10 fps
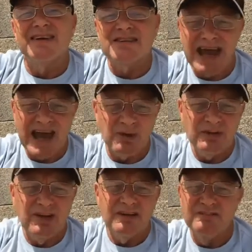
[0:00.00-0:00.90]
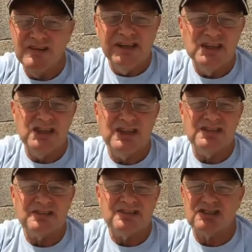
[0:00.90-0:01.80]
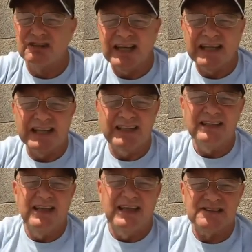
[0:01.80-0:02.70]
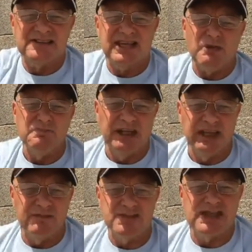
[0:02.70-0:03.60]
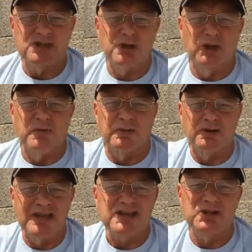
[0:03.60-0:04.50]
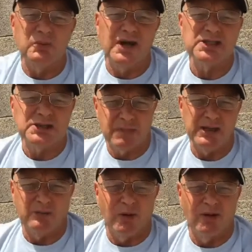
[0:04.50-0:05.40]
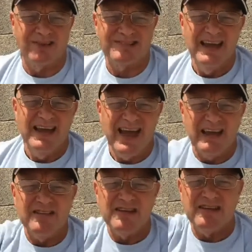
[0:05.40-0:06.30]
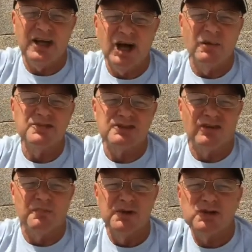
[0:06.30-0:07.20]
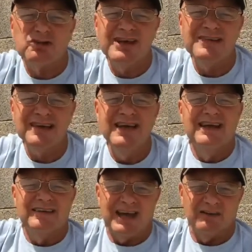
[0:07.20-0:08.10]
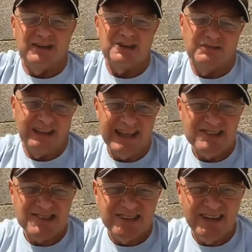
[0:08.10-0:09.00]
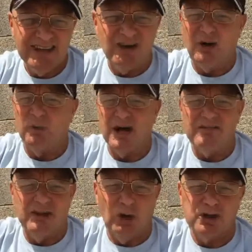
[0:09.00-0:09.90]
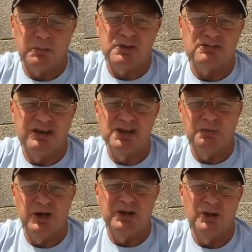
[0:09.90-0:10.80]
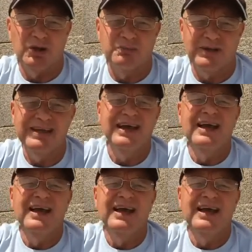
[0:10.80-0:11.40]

town, the villages, street cleaning. It's to get money from the central government, because that's the way Spain works. Everything comes from Madrid down into Valencia here, or wherever the autonomous region where you're going to be,